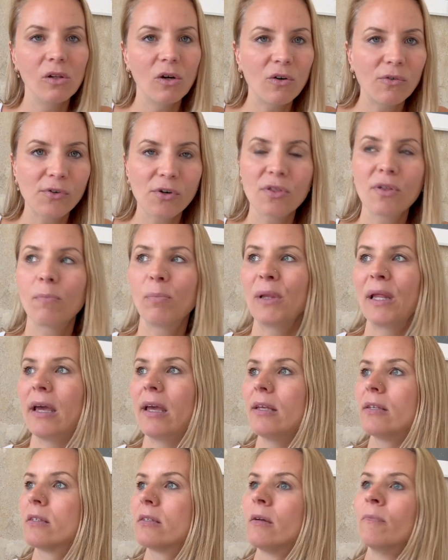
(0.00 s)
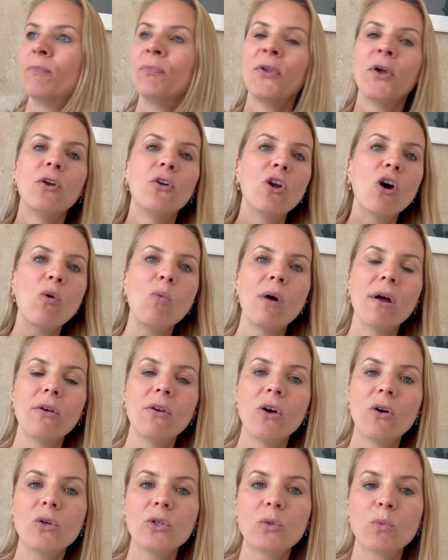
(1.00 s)
over the place, no one
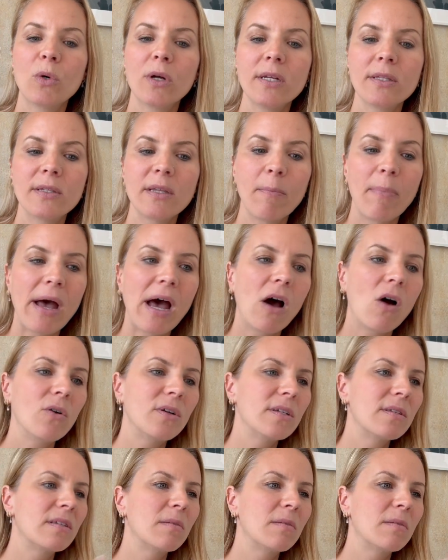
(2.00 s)
knows what it's about